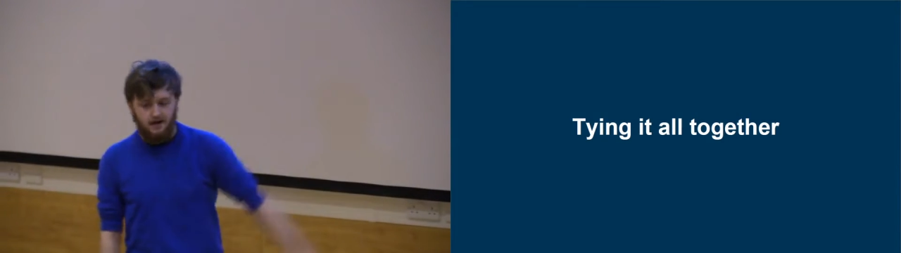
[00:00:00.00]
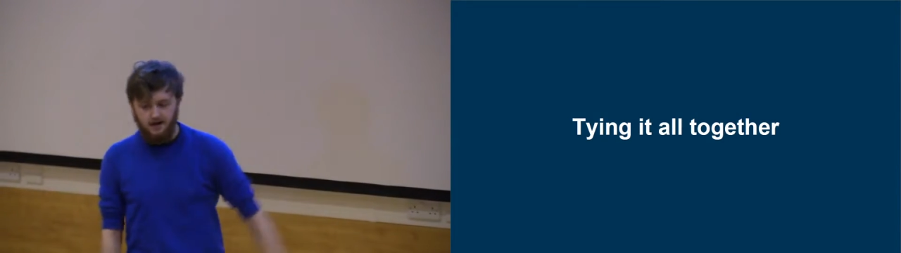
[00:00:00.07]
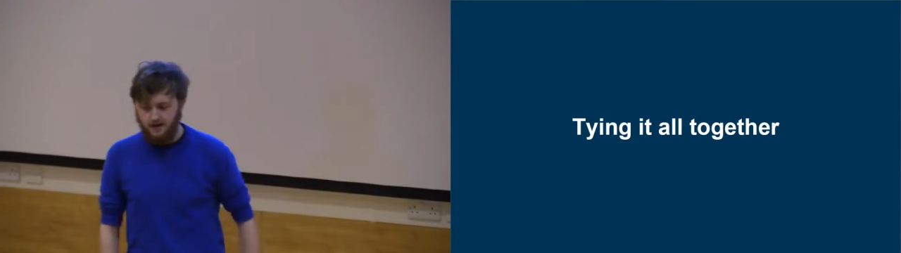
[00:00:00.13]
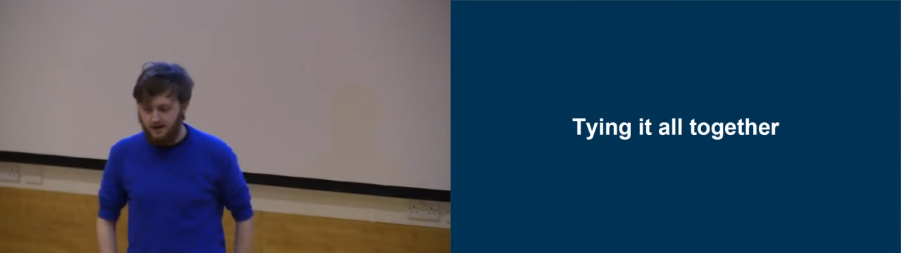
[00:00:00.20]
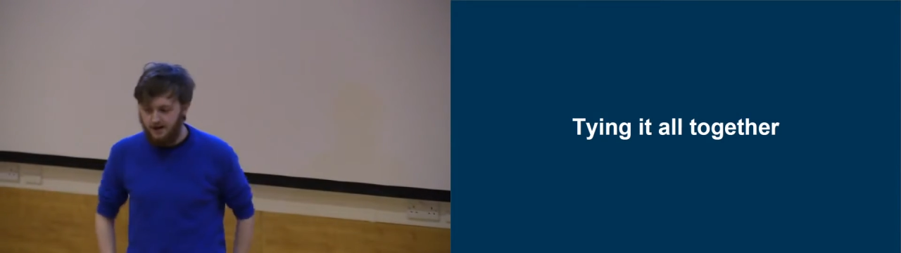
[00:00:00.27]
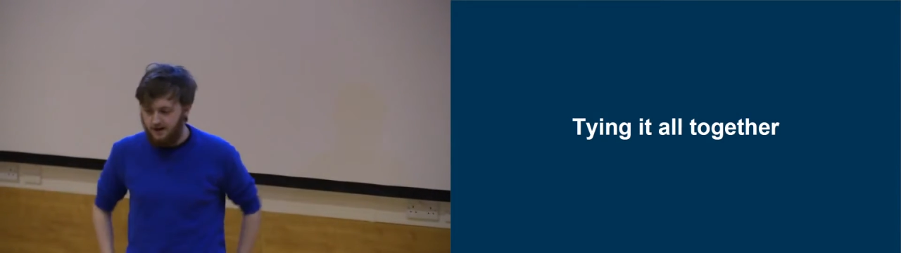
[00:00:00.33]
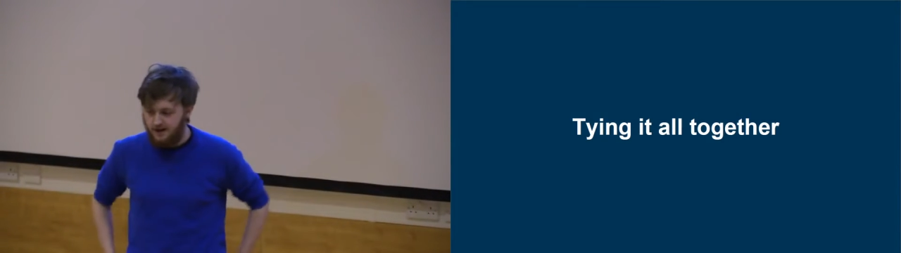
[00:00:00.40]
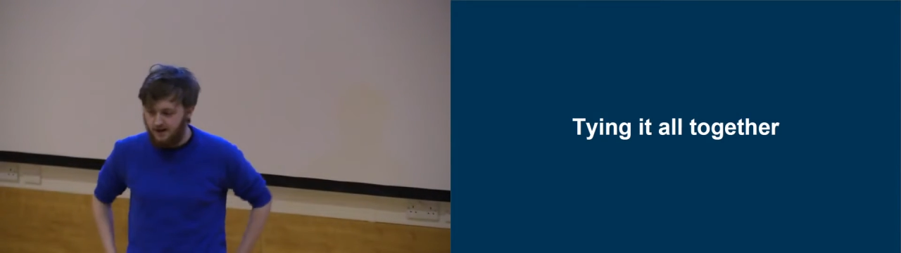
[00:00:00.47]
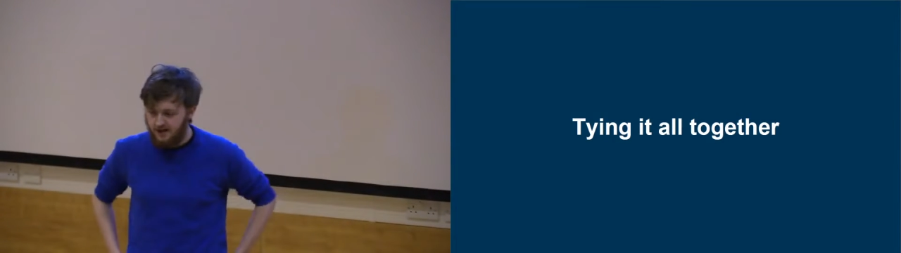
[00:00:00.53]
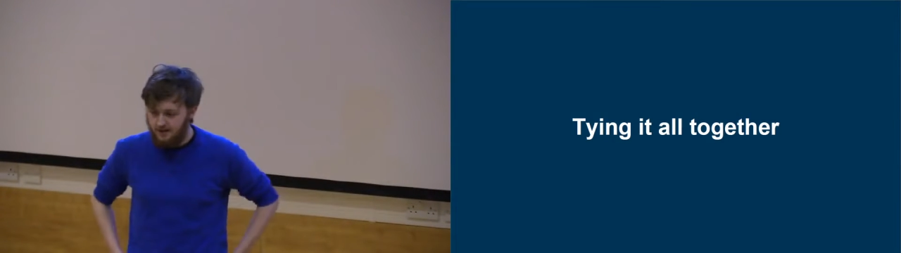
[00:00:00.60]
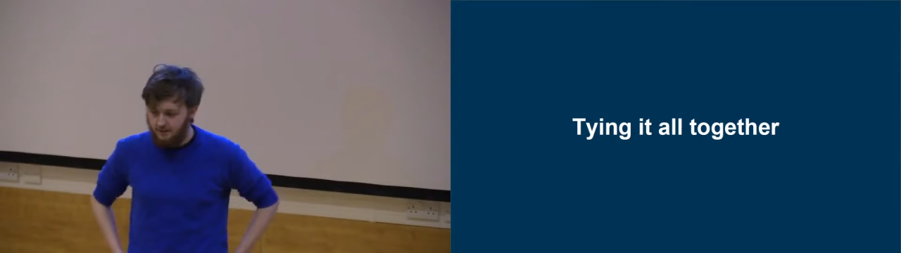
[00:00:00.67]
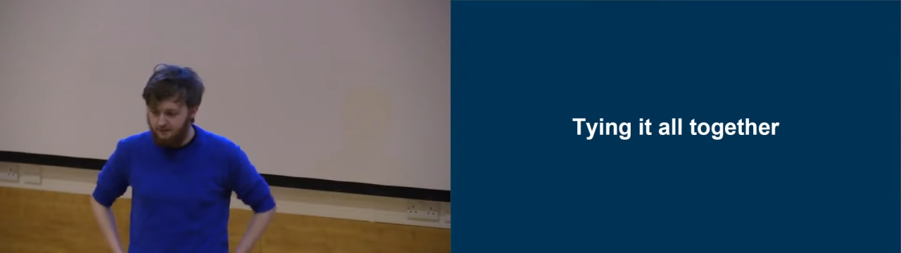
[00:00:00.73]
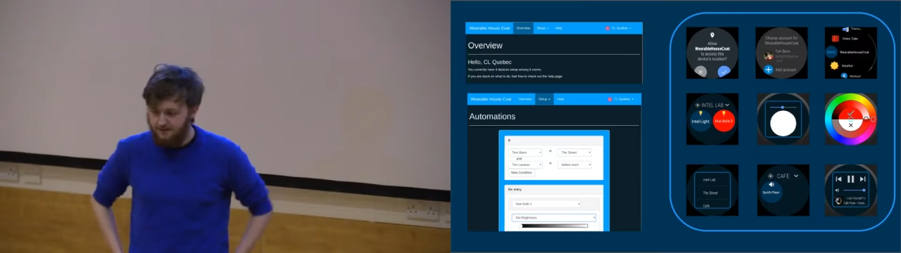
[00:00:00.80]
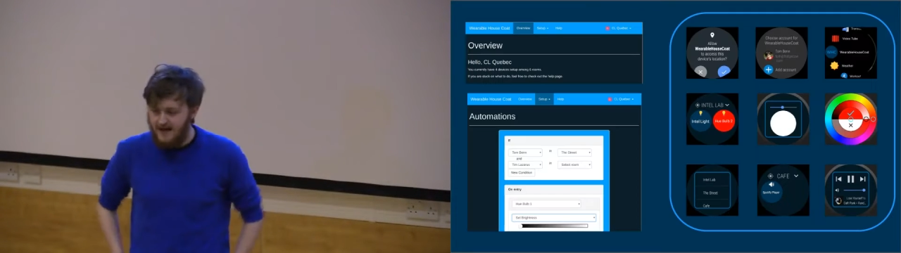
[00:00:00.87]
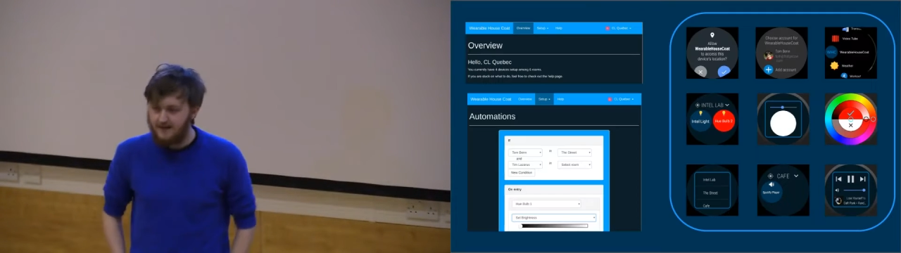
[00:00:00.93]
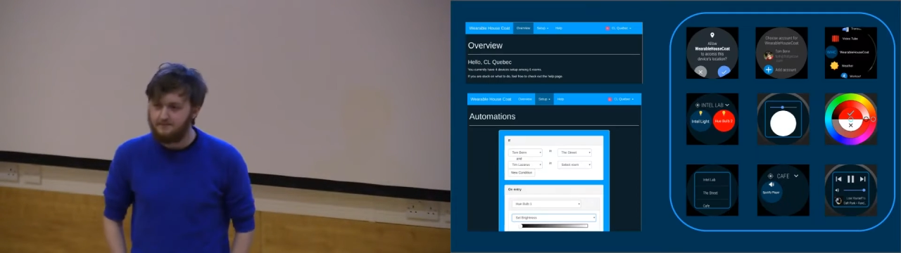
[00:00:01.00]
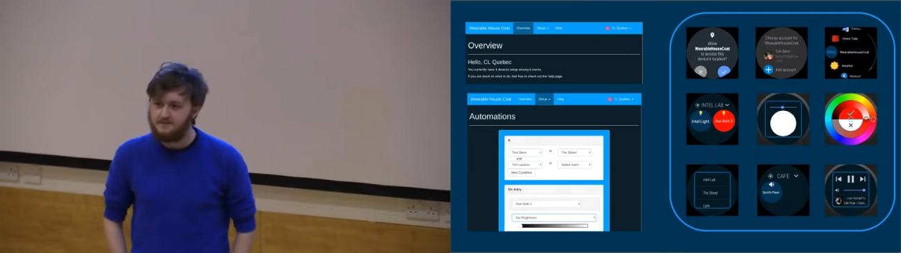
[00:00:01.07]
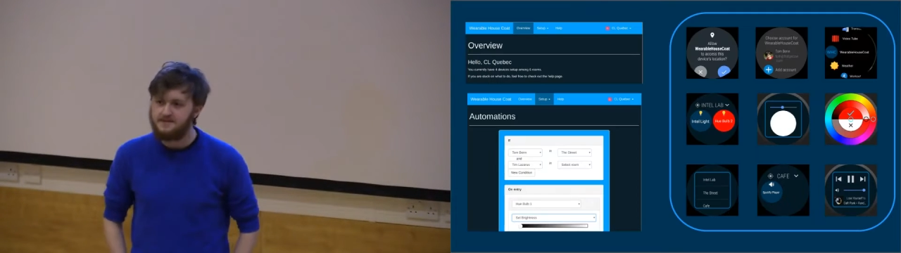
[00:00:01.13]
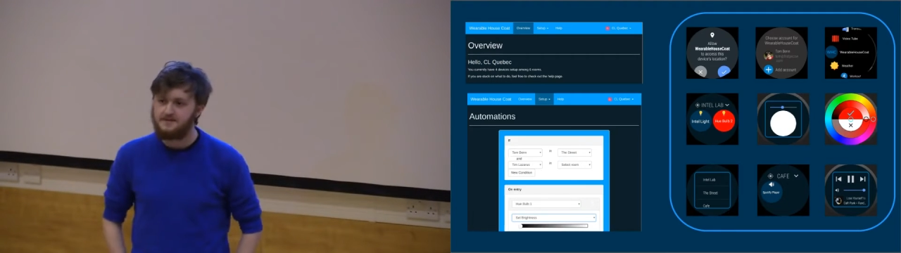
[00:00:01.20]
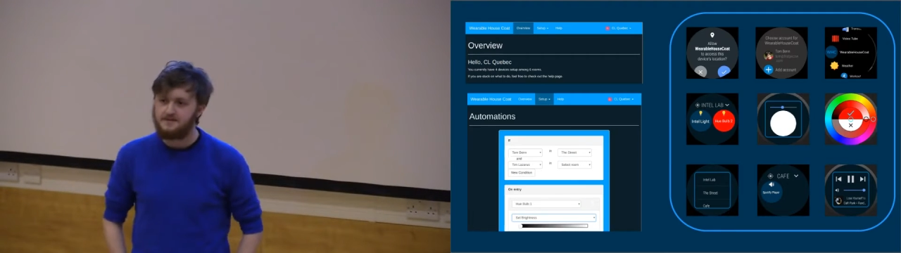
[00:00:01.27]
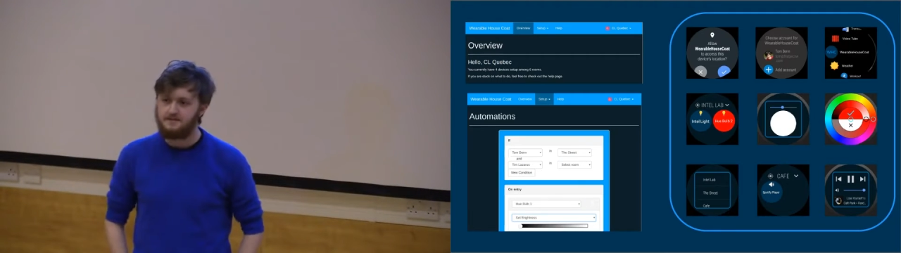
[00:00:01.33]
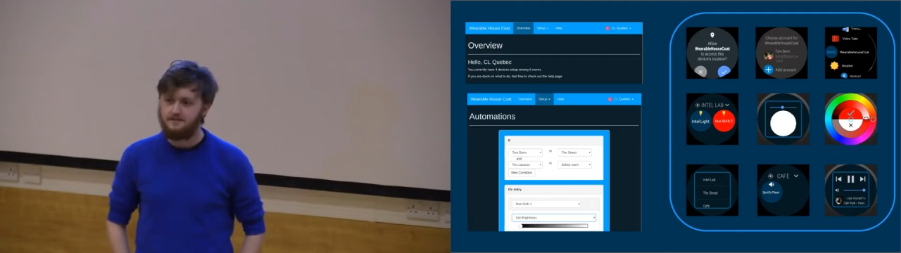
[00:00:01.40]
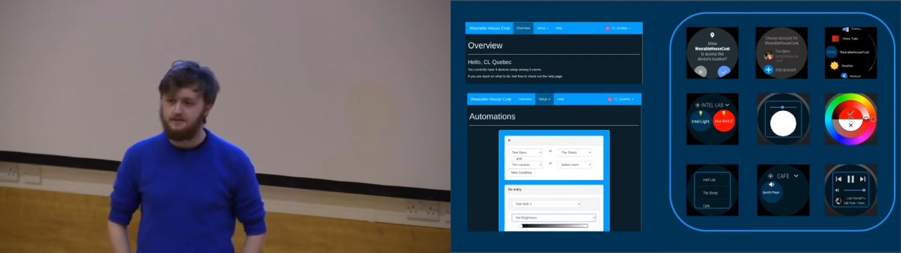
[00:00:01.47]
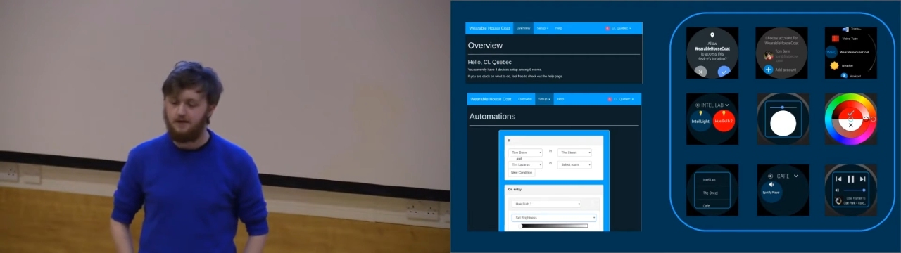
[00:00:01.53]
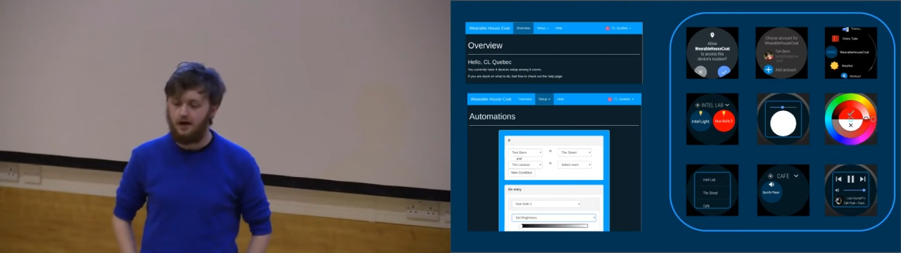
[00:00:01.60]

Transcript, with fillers: uh, a couple of apps,